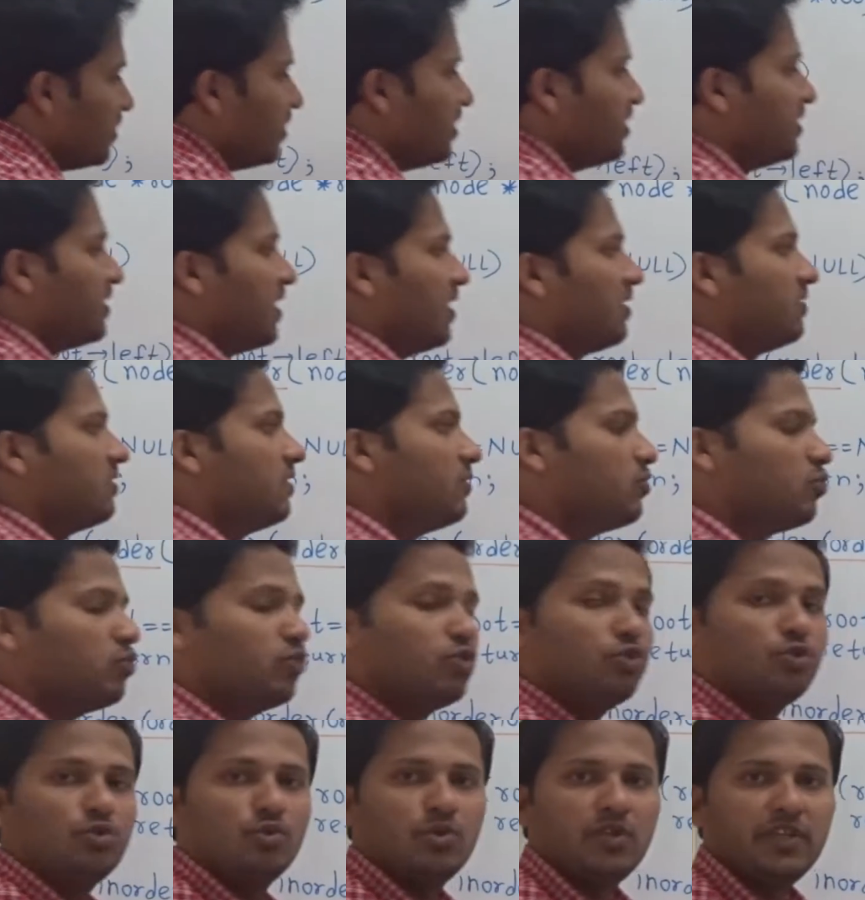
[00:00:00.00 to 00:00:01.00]
These are the
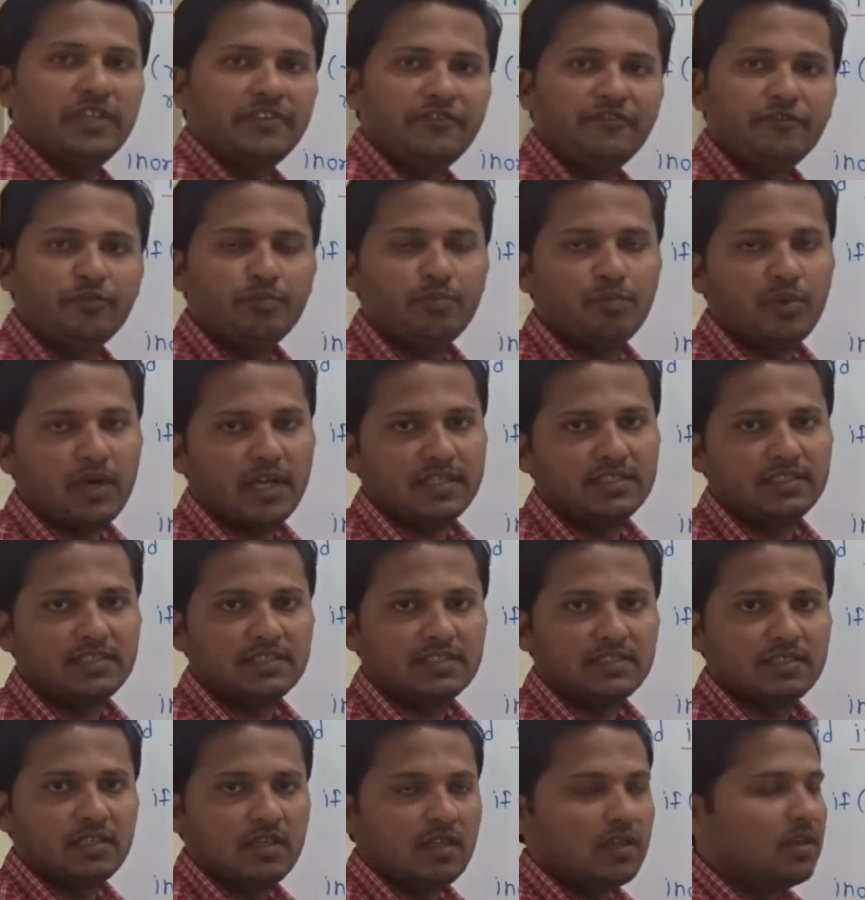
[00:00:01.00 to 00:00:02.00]
root to leaf
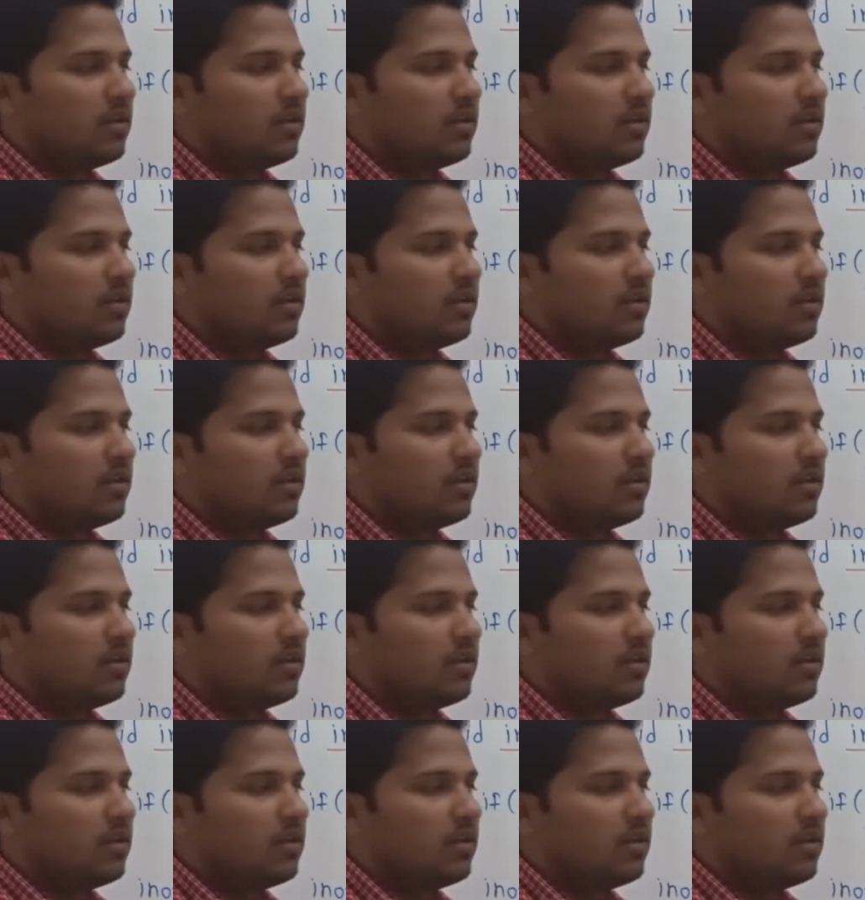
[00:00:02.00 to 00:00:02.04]
paths.